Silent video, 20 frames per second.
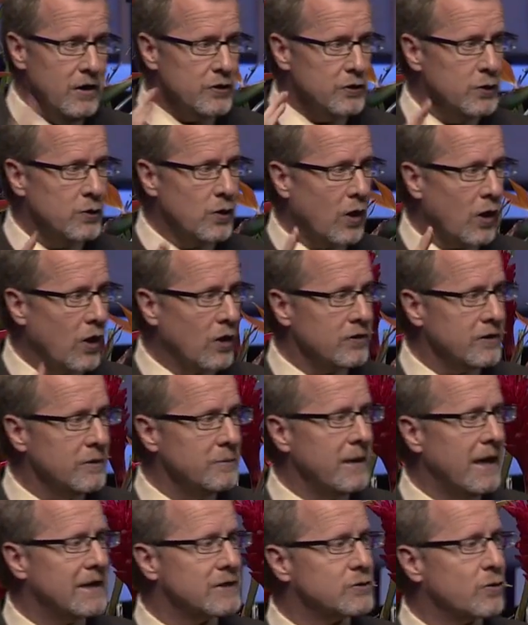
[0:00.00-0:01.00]
You heard
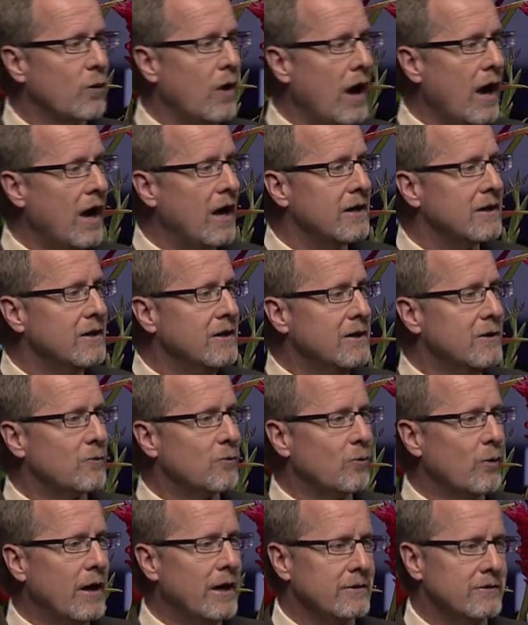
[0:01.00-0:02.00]
them as Rod
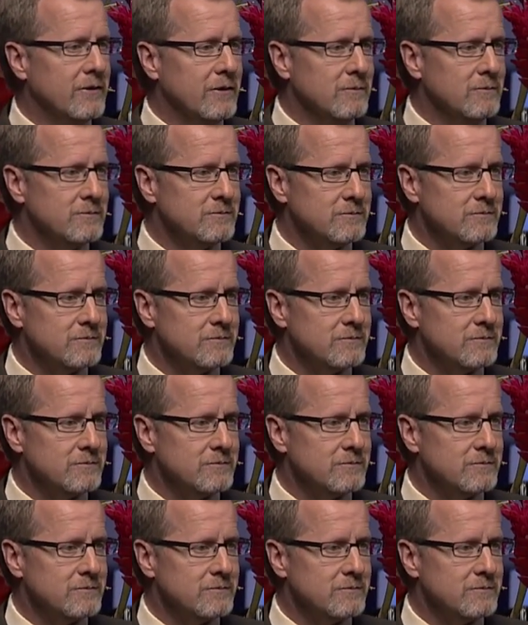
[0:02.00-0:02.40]
read them.